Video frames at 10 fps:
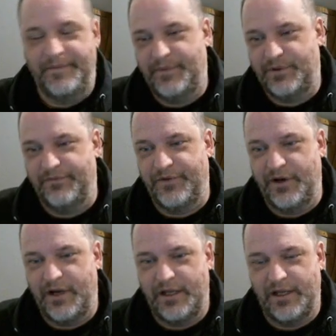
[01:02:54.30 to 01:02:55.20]
some
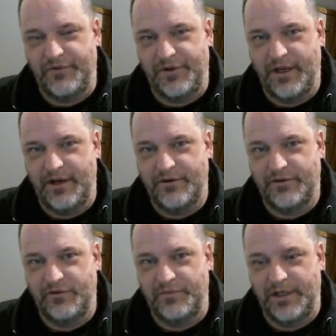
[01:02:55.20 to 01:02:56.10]
very high-level
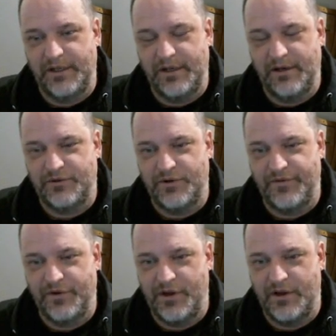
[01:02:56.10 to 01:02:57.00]
thinkers who've been in the industry
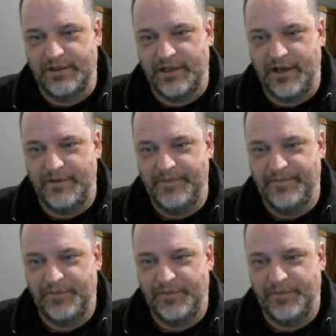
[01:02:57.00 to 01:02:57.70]
for a long time.